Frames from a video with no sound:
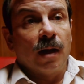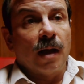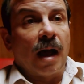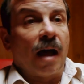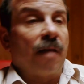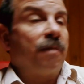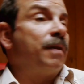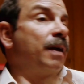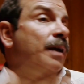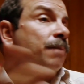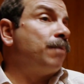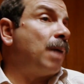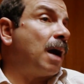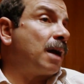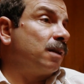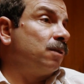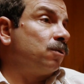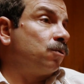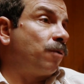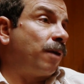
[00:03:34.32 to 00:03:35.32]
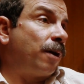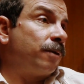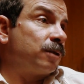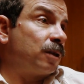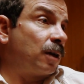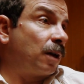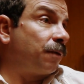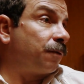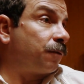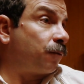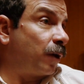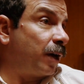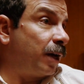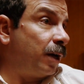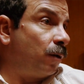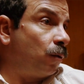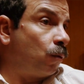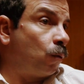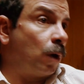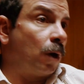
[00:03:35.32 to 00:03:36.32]
And then back in 2003,
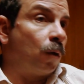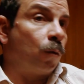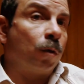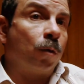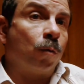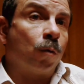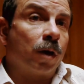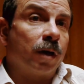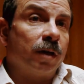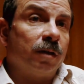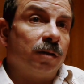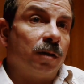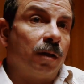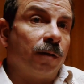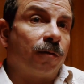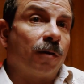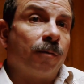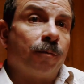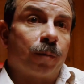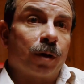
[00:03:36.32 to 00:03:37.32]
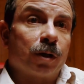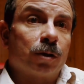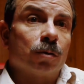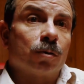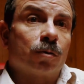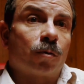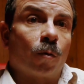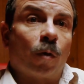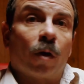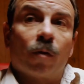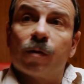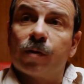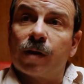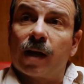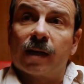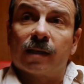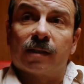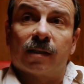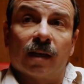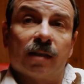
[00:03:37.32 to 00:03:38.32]
while we were in different prisons throughout the
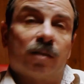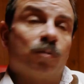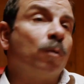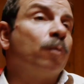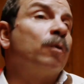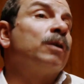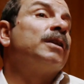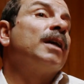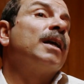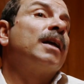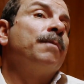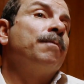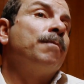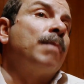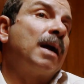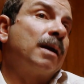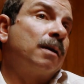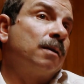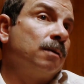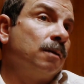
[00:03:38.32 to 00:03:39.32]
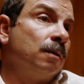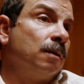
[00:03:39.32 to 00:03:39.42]
United States, we were taken back